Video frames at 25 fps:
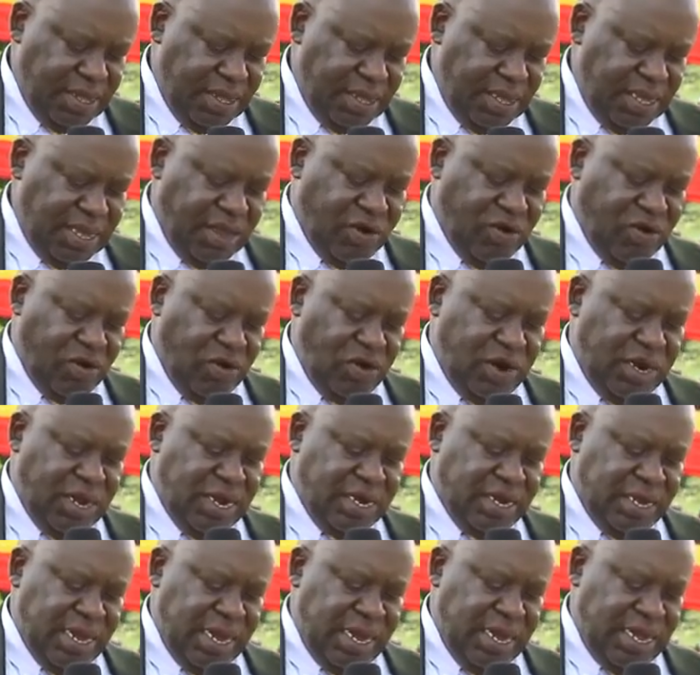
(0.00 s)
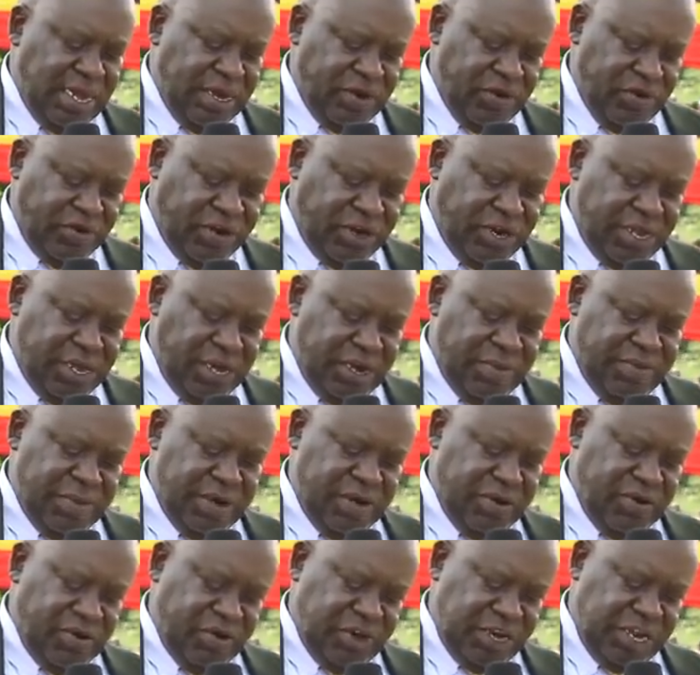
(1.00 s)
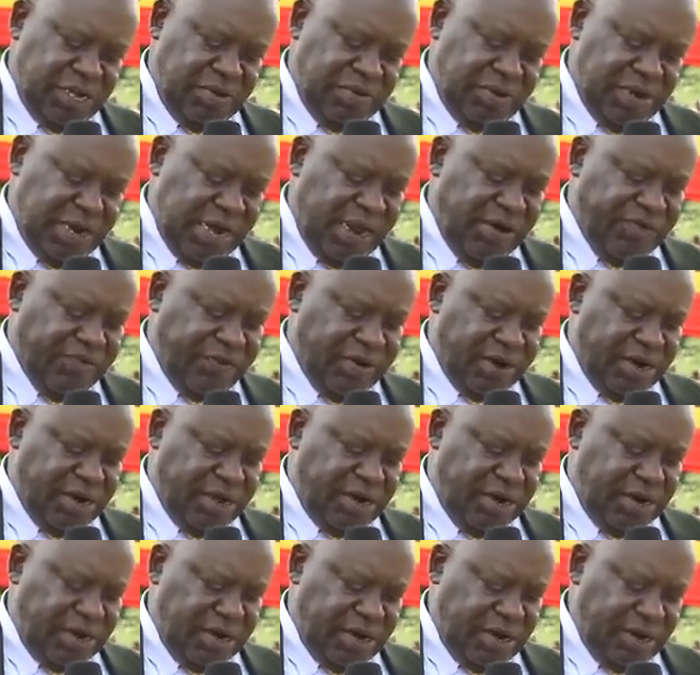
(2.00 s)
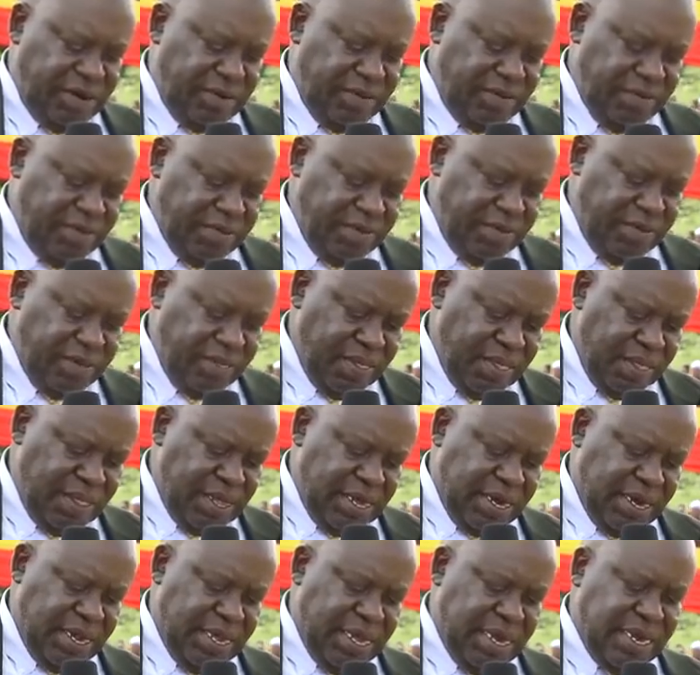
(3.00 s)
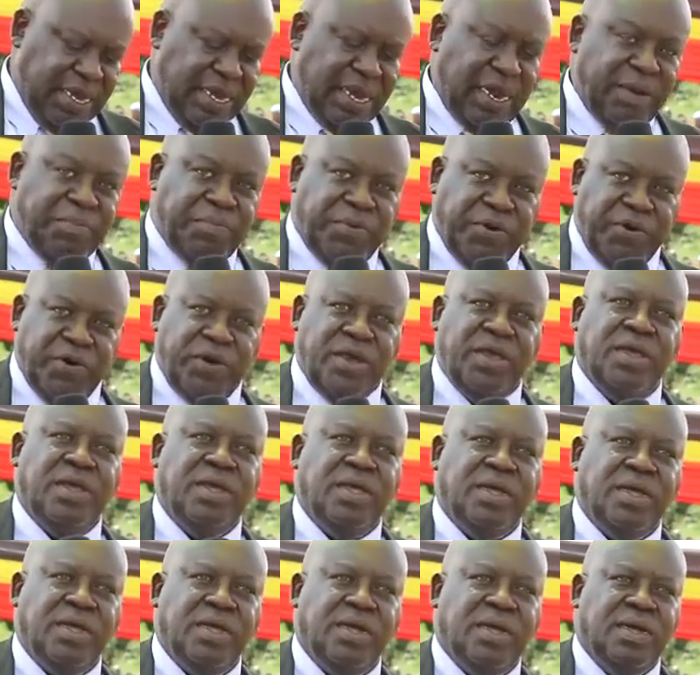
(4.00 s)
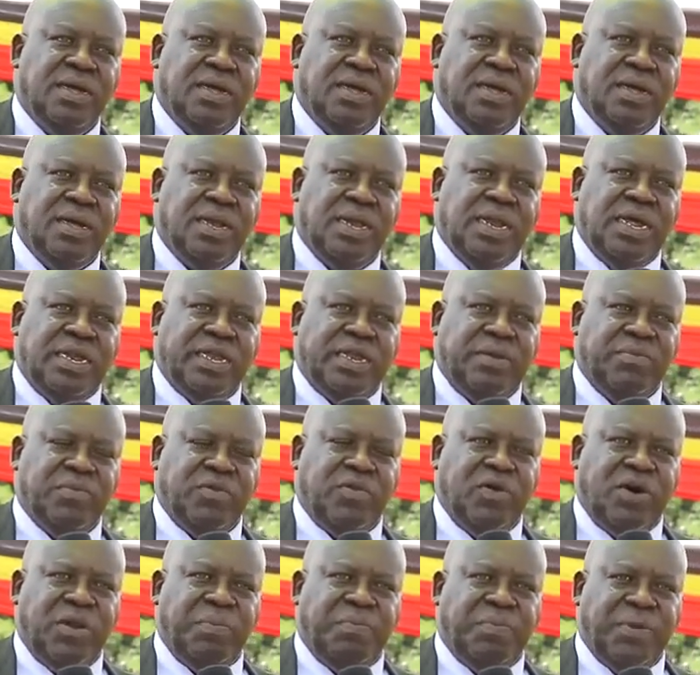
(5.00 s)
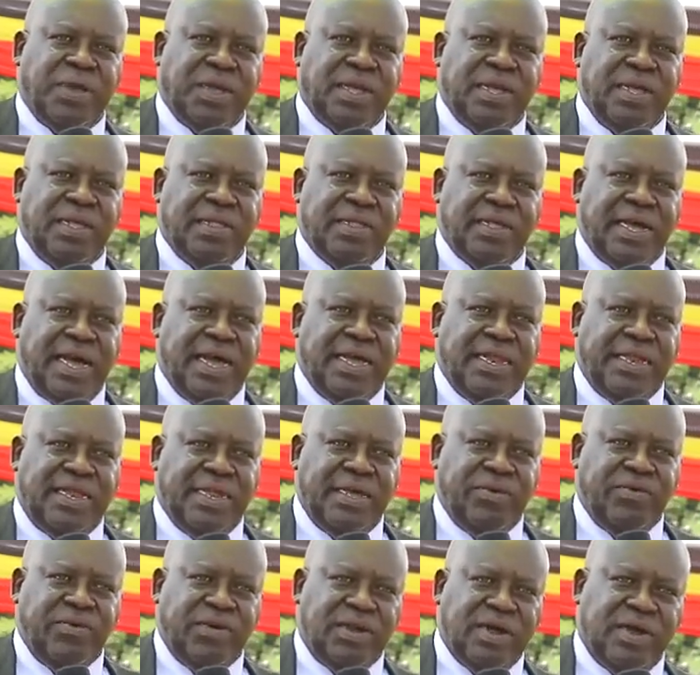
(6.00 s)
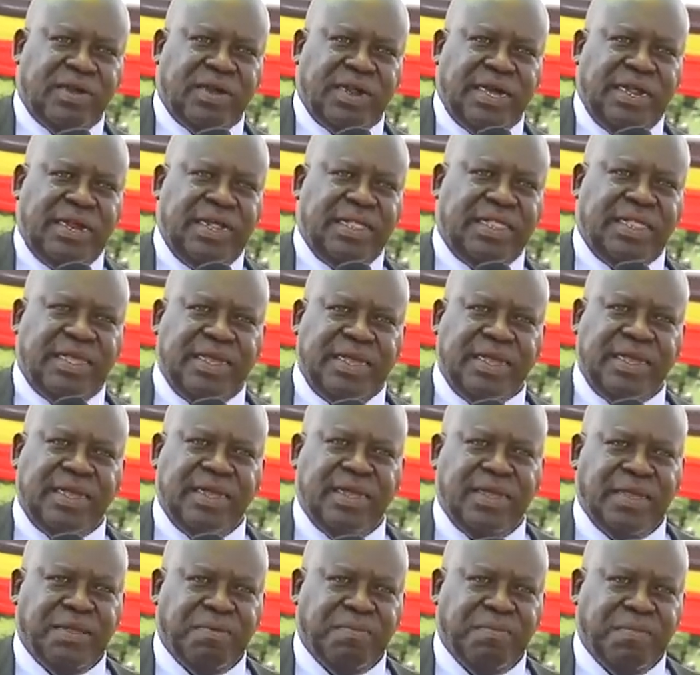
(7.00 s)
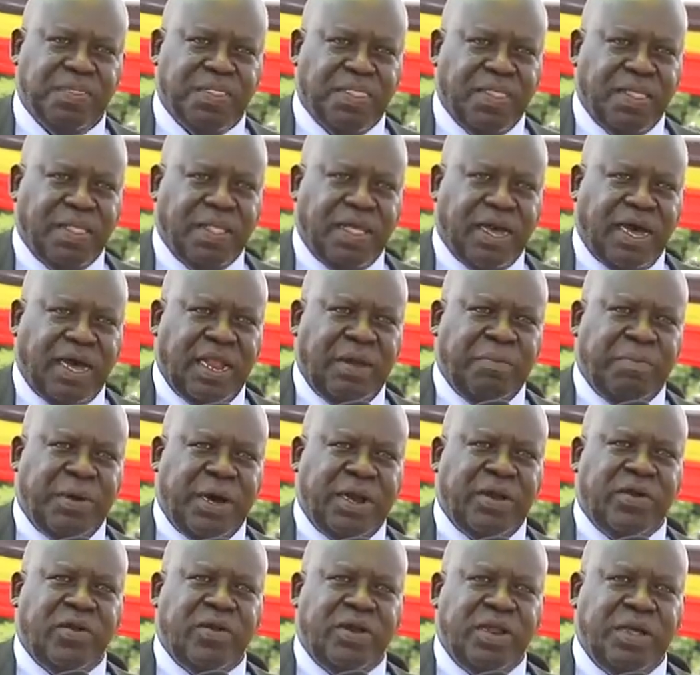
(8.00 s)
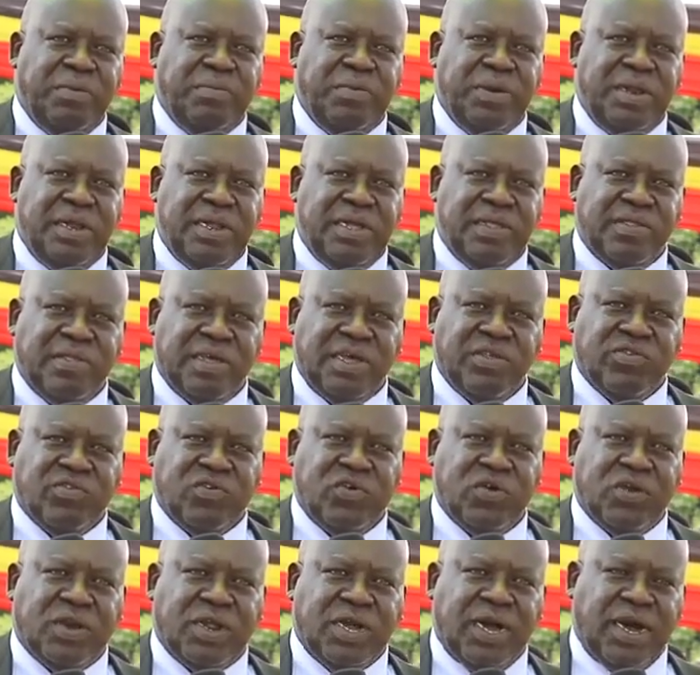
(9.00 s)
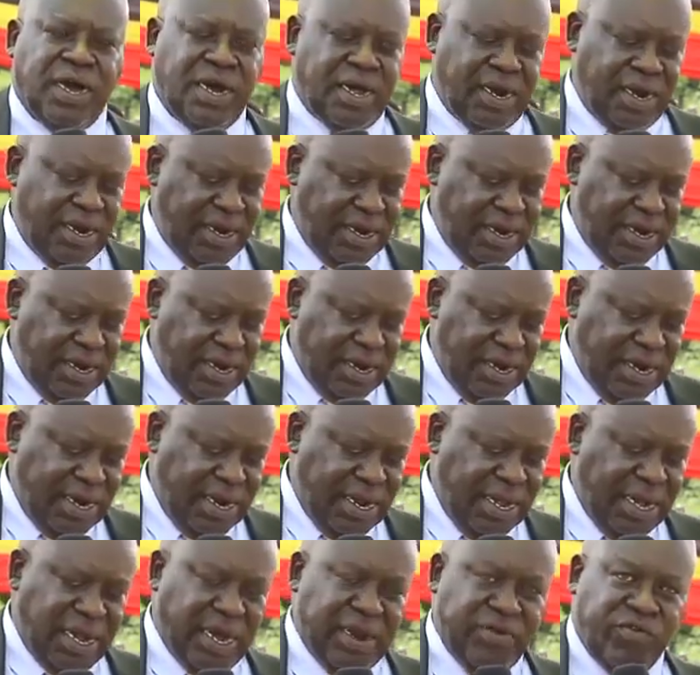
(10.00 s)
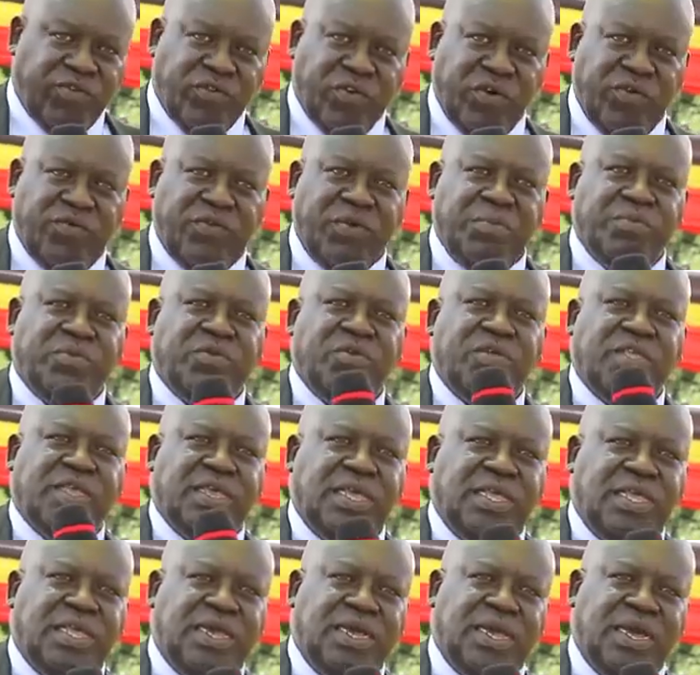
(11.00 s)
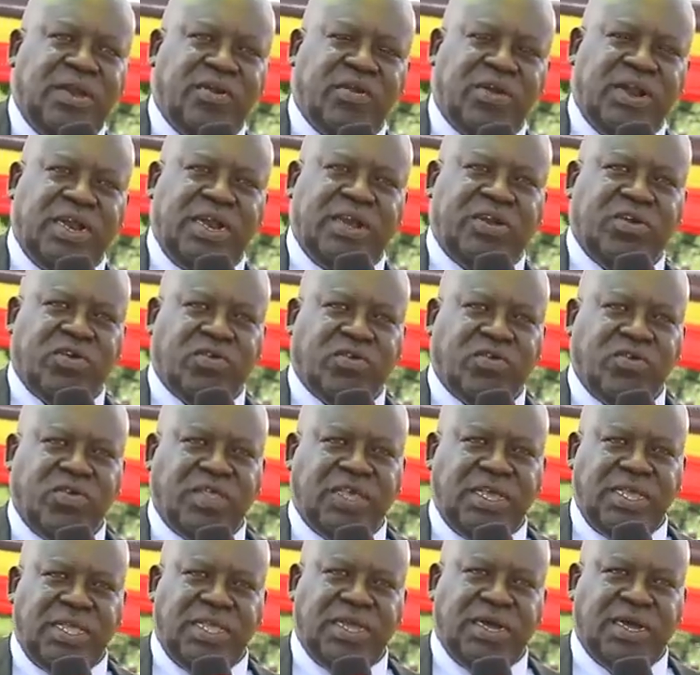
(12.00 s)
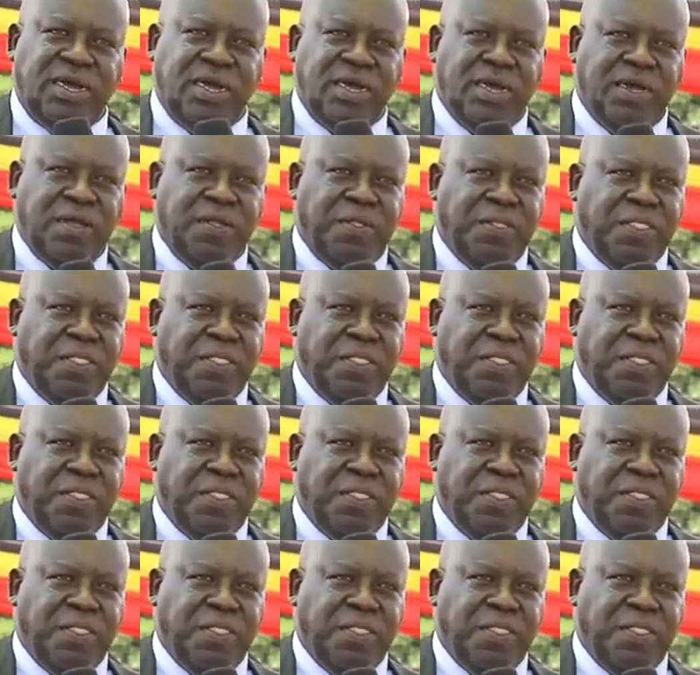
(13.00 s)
He called that team, the lieutenant, that get that boy, let him go and pick his ID without anything, and abandoned him in his escort car and drove him to Ginger. He had already talked to Ginger.